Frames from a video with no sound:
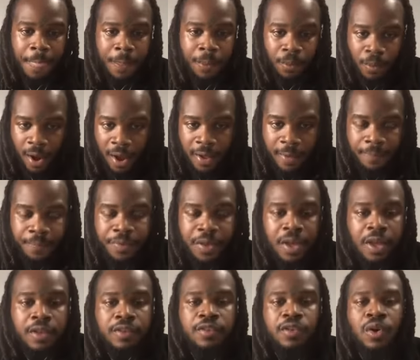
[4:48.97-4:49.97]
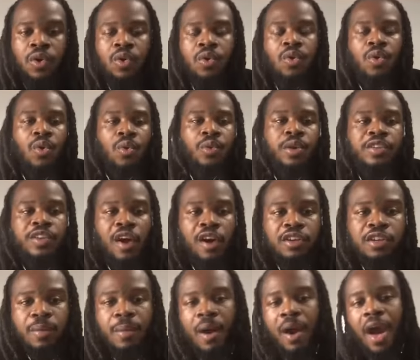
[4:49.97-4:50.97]
right? So we talked
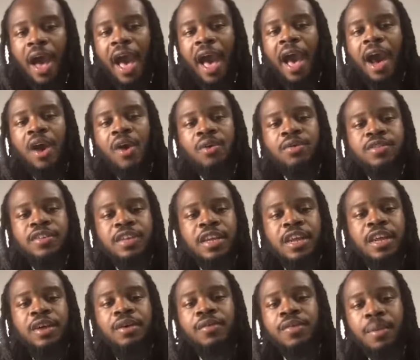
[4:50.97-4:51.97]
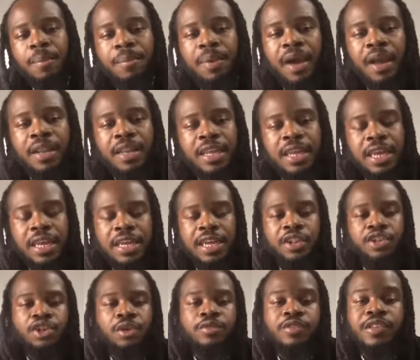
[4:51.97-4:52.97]
about how to heal the belly and get
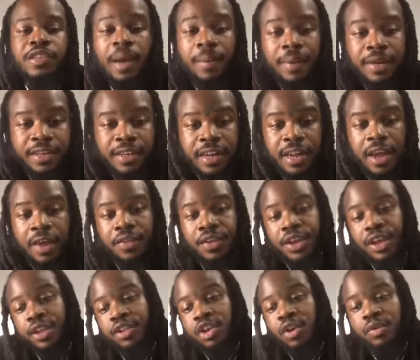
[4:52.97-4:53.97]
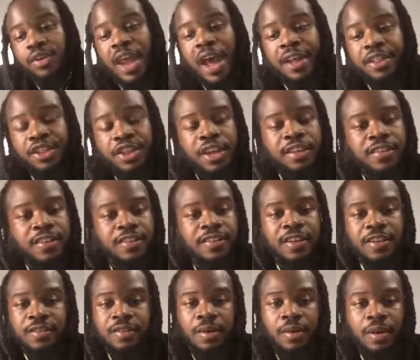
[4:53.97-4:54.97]
your stomach together and get your digestive
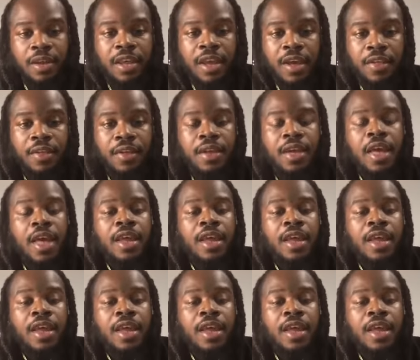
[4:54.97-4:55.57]
system together.